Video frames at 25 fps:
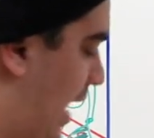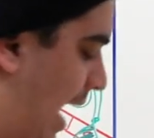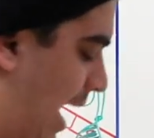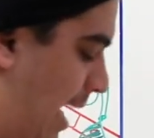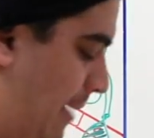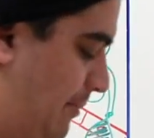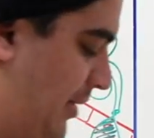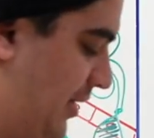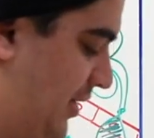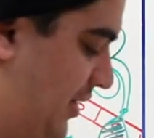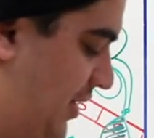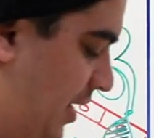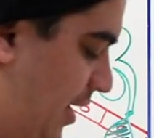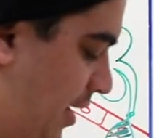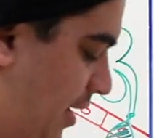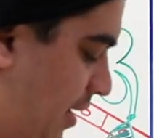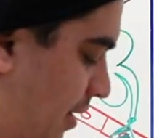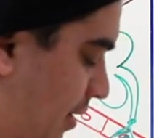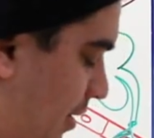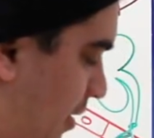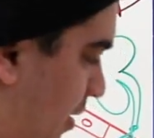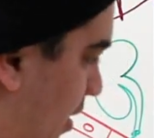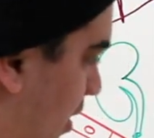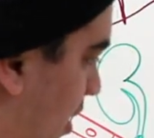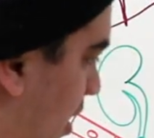what happens
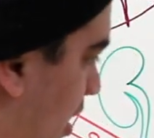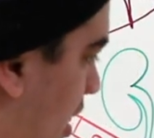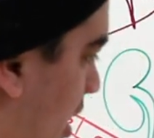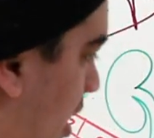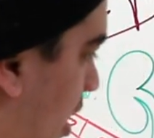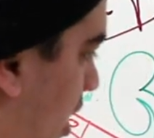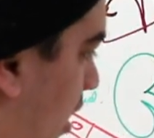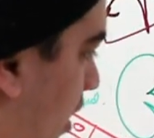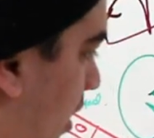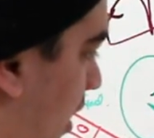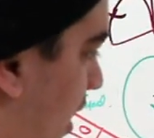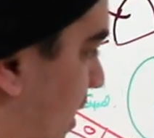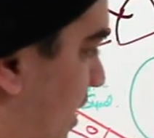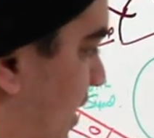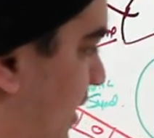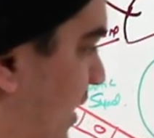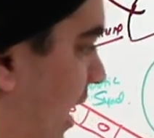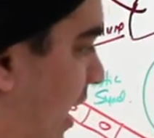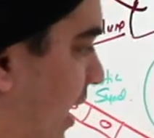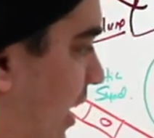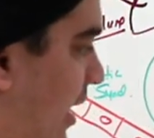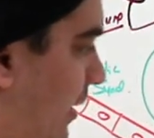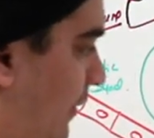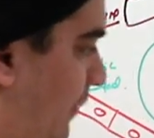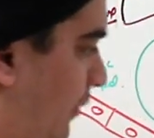here? Let's
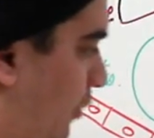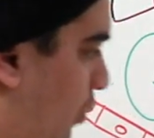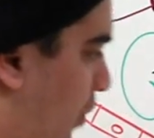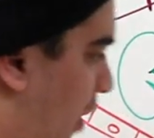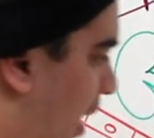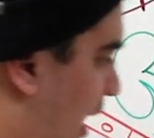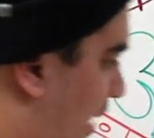say that for